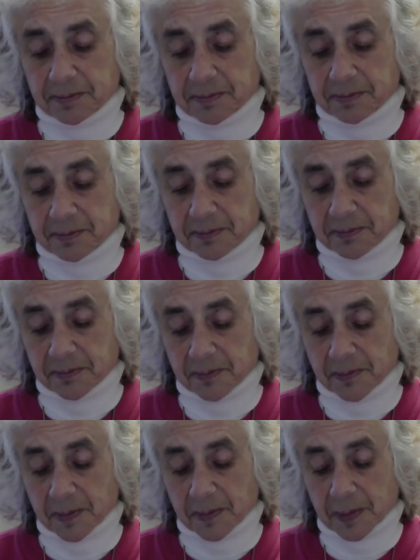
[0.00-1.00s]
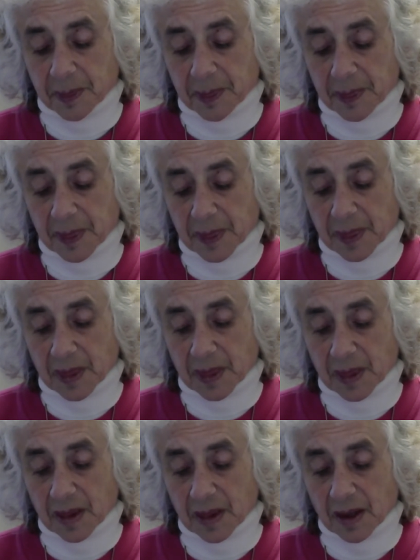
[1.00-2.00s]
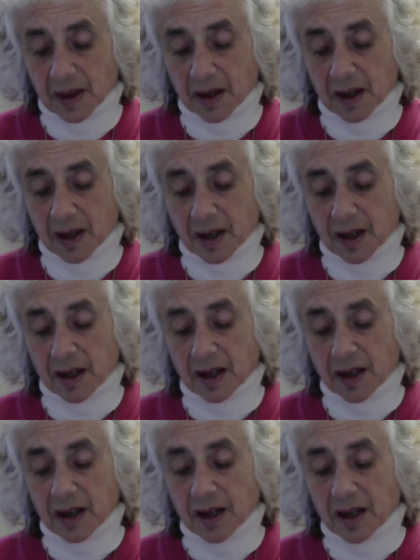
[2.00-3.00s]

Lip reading: (no one is talking)